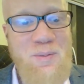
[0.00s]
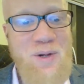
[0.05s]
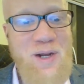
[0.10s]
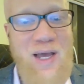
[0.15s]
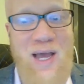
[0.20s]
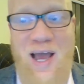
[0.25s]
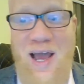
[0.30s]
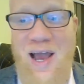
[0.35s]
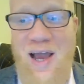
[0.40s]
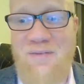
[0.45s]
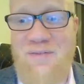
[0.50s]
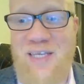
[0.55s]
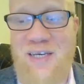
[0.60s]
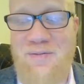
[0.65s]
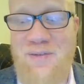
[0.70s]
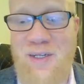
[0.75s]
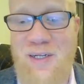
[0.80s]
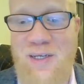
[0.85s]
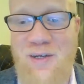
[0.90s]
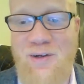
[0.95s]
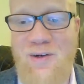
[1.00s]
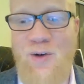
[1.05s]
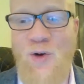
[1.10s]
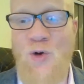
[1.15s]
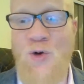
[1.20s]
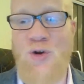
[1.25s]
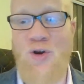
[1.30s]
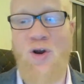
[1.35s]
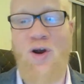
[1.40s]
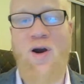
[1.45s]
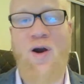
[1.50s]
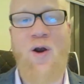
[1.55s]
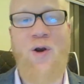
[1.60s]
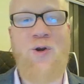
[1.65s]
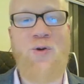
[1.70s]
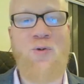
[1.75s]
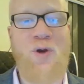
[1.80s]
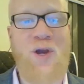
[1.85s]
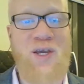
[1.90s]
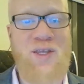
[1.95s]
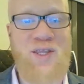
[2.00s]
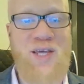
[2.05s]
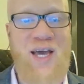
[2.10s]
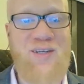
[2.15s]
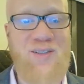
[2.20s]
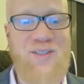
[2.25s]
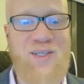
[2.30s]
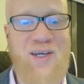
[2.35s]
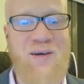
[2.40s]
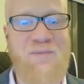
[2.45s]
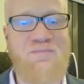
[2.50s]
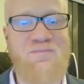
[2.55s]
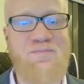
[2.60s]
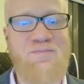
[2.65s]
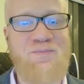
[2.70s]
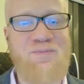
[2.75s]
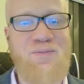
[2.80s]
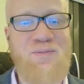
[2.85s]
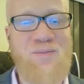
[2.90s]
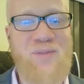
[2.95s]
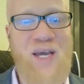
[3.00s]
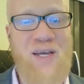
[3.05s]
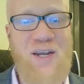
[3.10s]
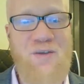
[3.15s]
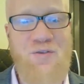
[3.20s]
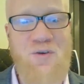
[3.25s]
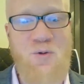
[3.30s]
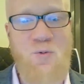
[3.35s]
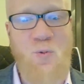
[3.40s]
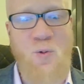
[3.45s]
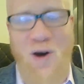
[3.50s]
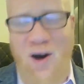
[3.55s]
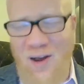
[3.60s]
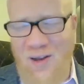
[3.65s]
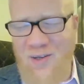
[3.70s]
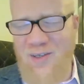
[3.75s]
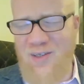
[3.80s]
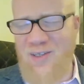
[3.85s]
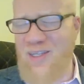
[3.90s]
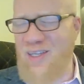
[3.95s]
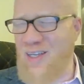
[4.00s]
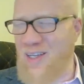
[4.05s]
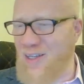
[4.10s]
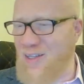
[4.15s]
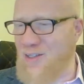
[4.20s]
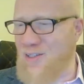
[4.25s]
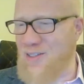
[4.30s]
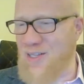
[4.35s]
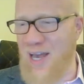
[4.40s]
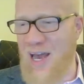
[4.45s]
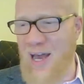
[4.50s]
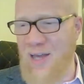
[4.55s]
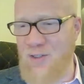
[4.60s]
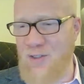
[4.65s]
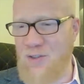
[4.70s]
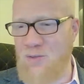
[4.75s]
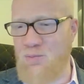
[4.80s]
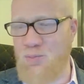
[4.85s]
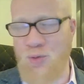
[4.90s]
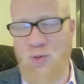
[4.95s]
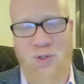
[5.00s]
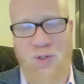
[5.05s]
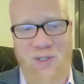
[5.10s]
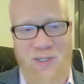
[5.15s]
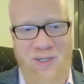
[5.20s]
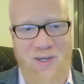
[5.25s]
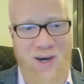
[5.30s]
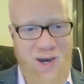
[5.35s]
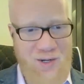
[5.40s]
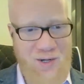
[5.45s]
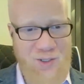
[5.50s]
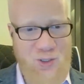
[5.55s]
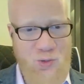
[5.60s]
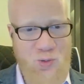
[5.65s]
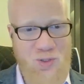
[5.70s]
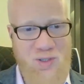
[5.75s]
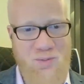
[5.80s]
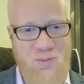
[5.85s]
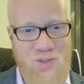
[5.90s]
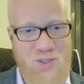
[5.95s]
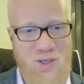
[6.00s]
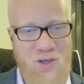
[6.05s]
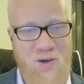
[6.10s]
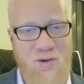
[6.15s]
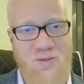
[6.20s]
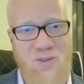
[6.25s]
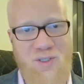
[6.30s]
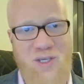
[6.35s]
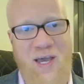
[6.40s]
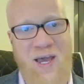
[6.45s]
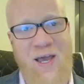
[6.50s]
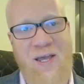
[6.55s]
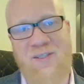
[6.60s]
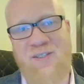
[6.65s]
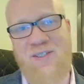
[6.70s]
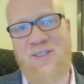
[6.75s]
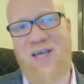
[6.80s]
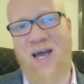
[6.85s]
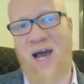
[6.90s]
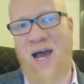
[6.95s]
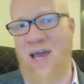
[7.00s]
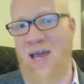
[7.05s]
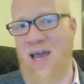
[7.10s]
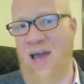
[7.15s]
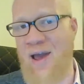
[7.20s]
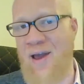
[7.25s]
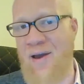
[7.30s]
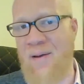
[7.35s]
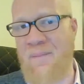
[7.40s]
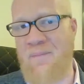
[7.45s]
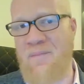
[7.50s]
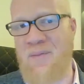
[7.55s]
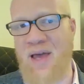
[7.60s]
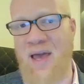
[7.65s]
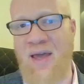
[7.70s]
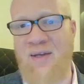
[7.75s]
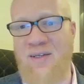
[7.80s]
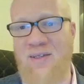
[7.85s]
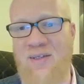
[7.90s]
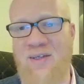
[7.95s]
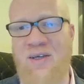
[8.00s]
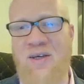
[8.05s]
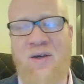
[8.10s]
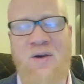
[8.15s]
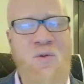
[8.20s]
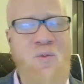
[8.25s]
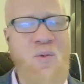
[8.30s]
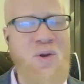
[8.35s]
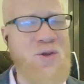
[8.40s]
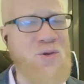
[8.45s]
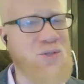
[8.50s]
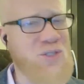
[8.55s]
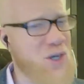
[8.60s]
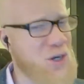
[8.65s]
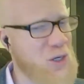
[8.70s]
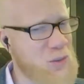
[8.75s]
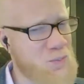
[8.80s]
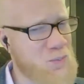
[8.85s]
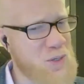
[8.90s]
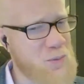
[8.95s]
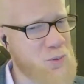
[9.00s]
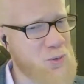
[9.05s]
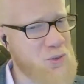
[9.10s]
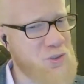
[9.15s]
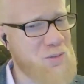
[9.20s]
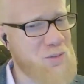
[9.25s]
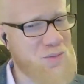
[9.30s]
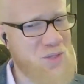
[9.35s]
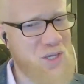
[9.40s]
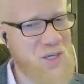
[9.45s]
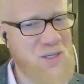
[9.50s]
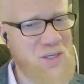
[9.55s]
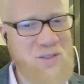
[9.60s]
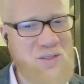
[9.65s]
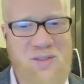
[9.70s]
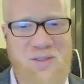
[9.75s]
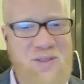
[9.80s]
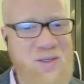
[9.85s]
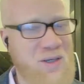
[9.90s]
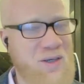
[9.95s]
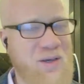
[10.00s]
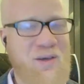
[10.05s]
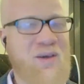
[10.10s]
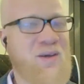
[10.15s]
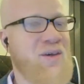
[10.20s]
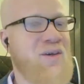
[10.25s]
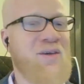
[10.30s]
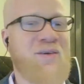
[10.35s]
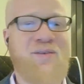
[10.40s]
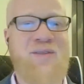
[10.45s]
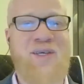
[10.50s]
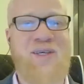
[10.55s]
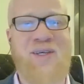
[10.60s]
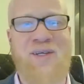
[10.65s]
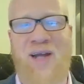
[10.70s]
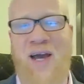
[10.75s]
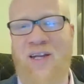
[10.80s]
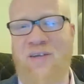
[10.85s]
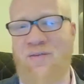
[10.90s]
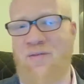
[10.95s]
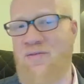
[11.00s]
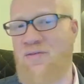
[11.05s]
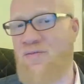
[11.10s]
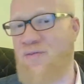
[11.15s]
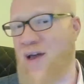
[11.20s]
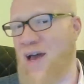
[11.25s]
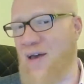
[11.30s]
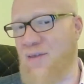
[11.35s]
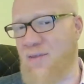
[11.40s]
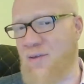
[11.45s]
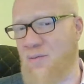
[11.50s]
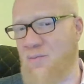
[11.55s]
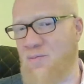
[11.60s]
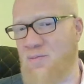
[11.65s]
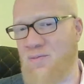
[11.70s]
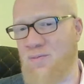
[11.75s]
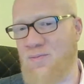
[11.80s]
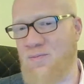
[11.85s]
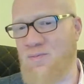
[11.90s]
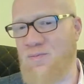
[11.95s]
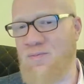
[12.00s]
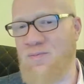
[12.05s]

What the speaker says: But I've definitely learned the hard way that not everyone is as brutally honest with themselves as I am. And when you tell people some things, they cannot even fathom.